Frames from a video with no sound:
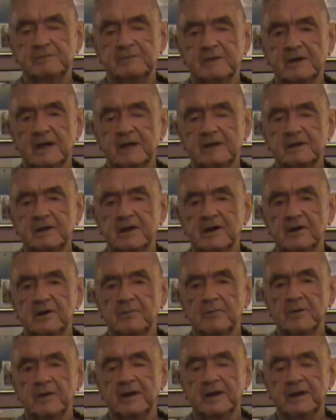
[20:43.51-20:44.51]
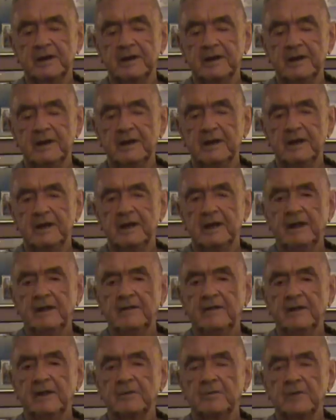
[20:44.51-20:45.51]
got the airplane.
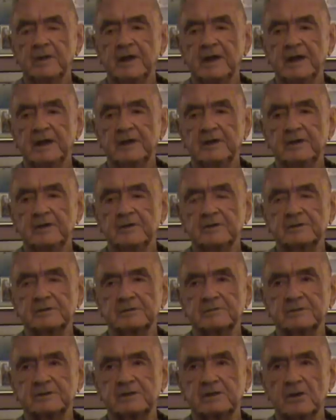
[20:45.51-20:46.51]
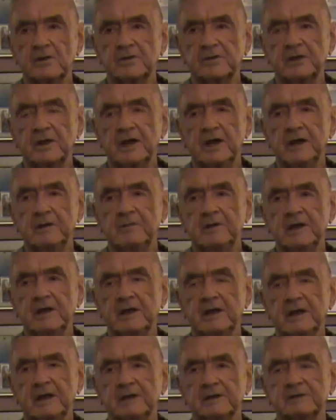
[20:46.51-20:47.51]
And then we had to do some slow timing
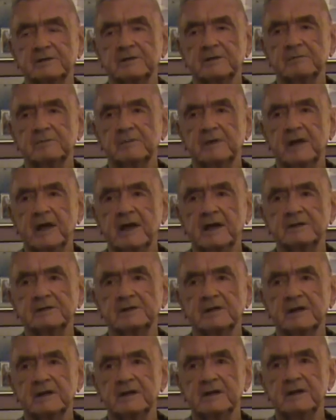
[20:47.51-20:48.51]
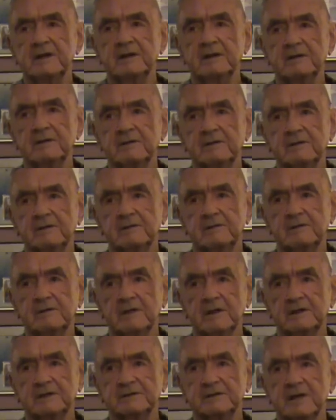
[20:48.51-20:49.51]
and some gasoline
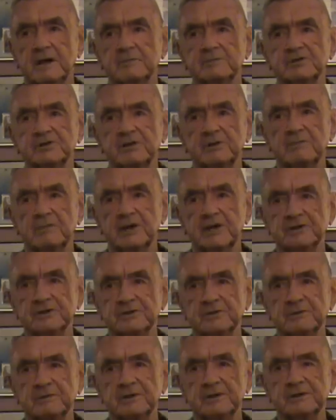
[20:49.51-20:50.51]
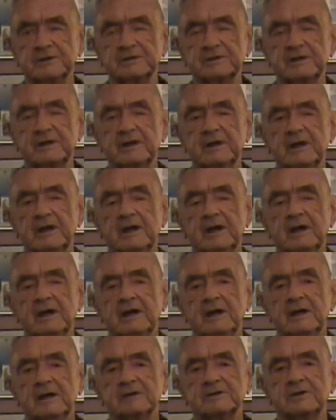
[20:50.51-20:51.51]
consumption measurements.
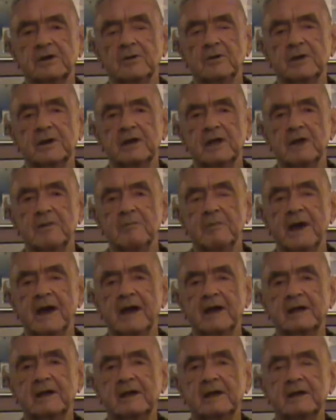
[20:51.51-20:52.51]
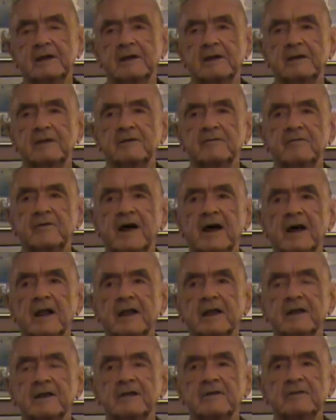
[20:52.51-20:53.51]
So we came back into the
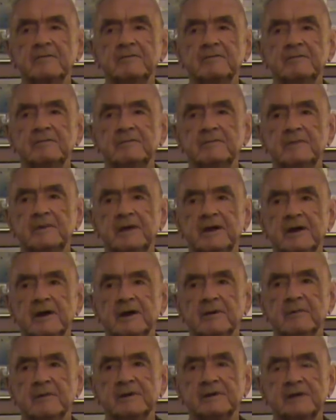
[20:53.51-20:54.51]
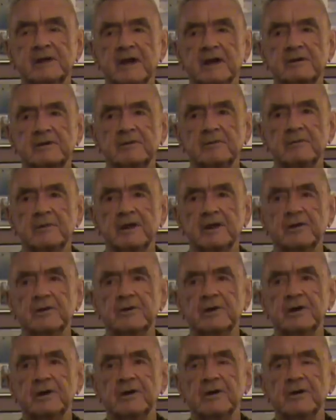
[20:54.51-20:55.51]
valley here in the
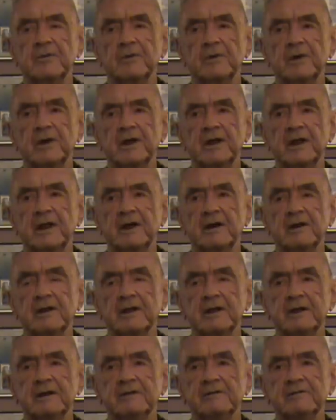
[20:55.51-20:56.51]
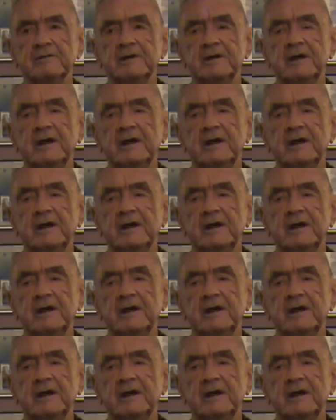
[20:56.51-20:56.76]
Sacramento area where I now live,